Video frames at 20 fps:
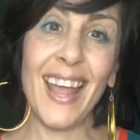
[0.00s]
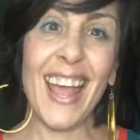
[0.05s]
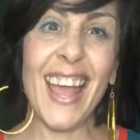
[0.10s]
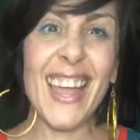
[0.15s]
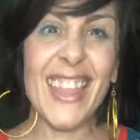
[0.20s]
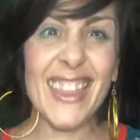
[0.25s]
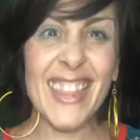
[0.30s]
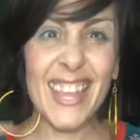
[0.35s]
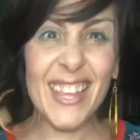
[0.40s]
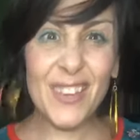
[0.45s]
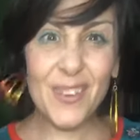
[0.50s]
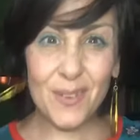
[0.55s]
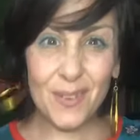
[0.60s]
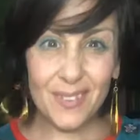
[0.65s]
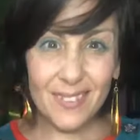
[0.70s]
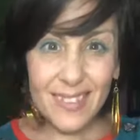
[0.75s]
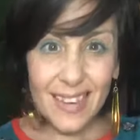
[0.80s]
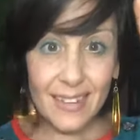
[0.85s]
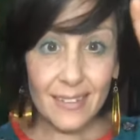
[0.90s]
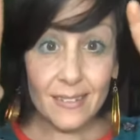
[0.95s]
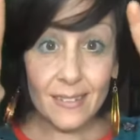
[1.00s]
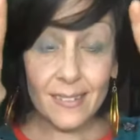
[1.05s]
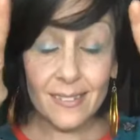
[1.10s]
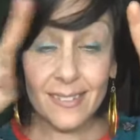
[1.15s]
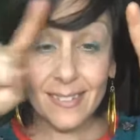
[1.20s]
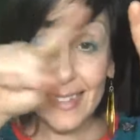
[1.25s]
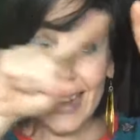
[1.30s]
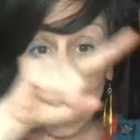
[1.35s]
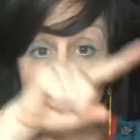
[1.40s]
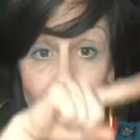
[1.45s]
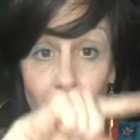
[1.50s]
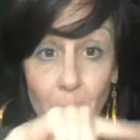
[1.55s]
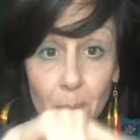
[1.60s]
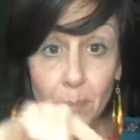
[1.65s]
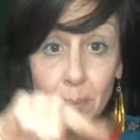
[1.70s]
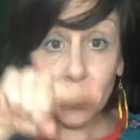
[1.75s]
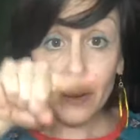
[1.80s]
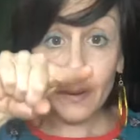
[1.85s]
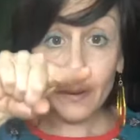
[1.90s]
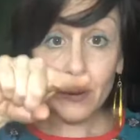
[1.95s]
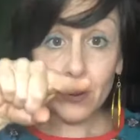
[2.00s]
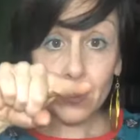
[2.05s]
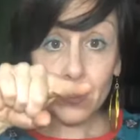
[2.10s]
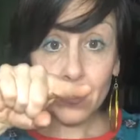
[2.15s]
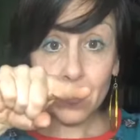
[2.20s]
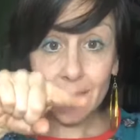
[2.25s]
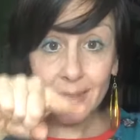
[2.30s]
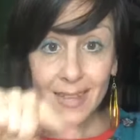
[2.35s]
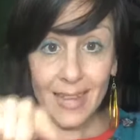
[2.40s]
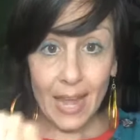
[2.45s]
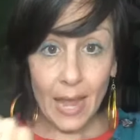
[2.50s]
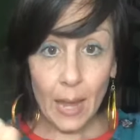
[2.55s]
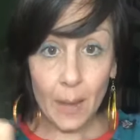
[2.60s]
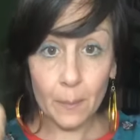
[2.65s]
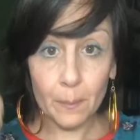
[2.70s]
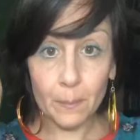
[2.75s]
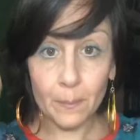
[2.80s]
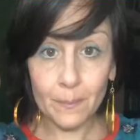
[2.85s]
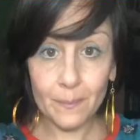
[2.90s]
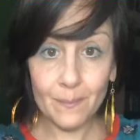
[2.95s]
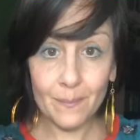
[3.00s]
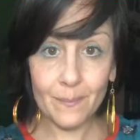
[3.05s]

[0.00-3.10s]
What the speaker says: and then you decide to scallop the hem.